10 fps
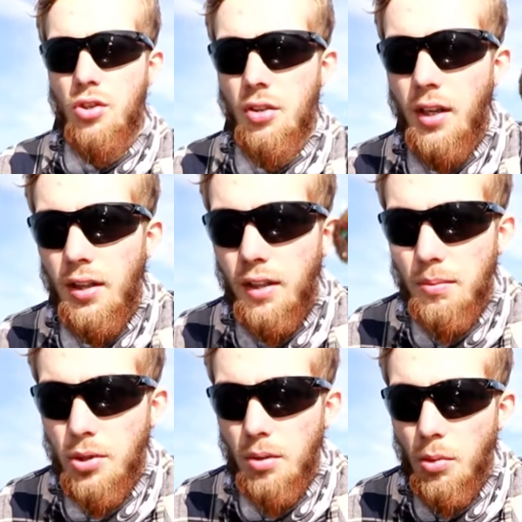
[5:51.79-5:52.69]
a trailer.
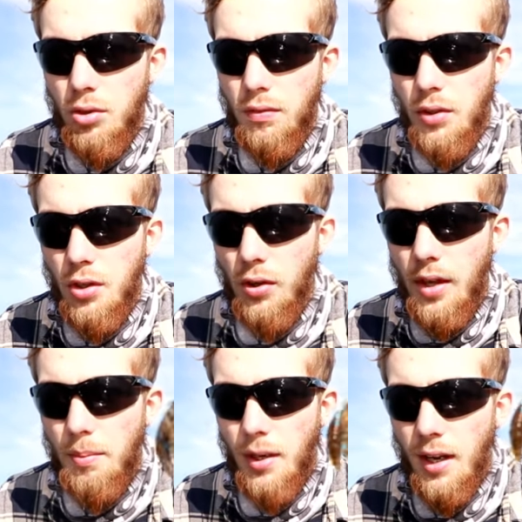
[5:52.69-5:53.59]
I'm sure most of you know
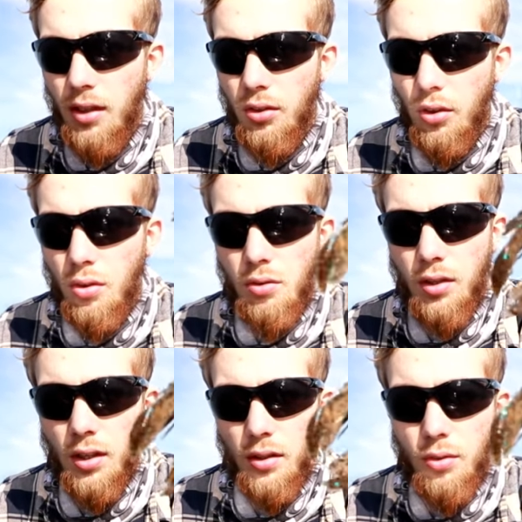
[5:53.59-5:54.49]
that, but I got a little
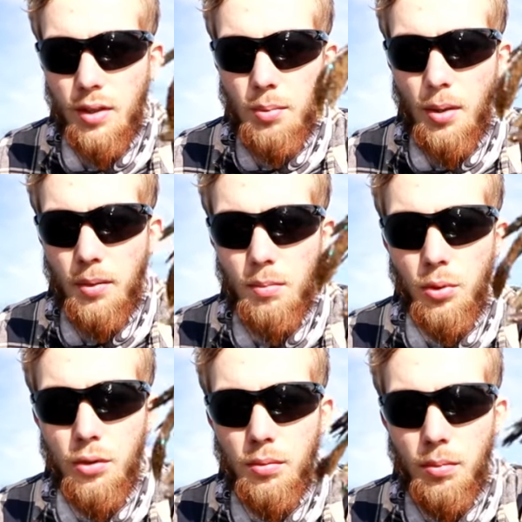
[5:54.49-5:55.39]
green pumpkin,
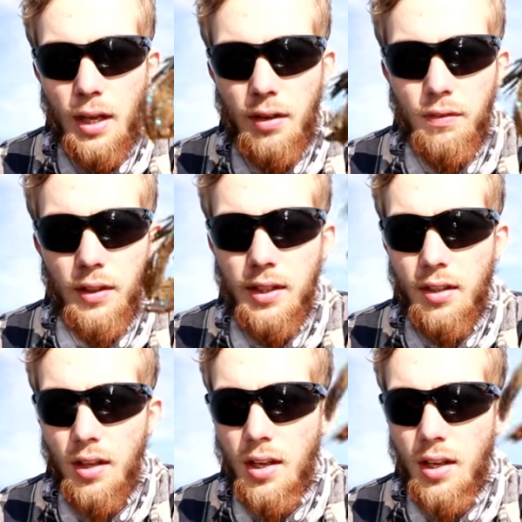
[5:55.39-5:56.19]
blue and black flake